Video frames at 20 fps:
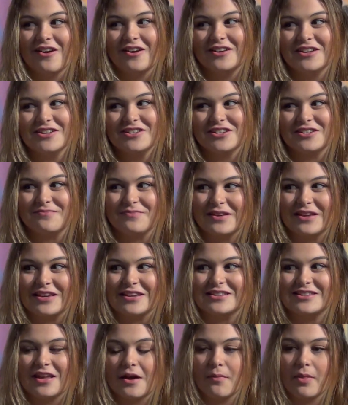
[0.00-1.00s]
audition
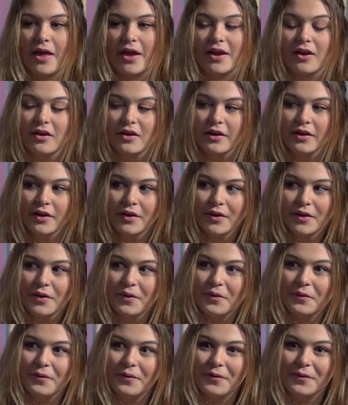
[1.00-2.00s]
piece. I'm like,
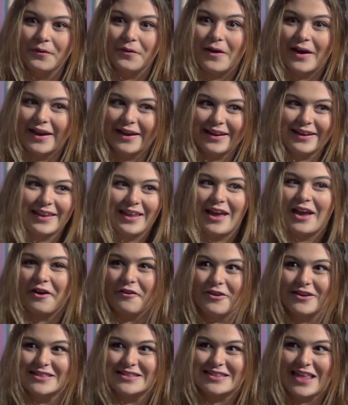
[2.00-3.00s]
what? Like,
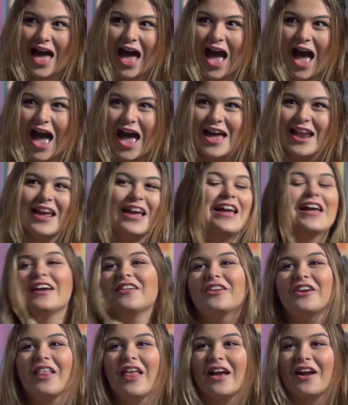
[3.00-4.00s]
what's that?
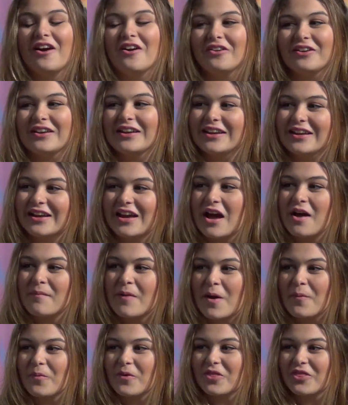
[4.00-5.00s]
They're like, oh, you need to come
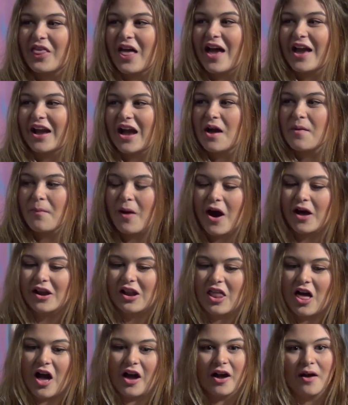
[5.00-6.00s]
up with like a
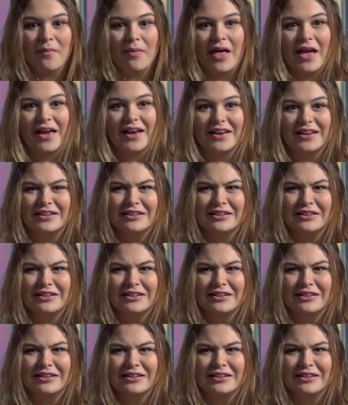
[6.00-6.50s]
monologue. I'm like,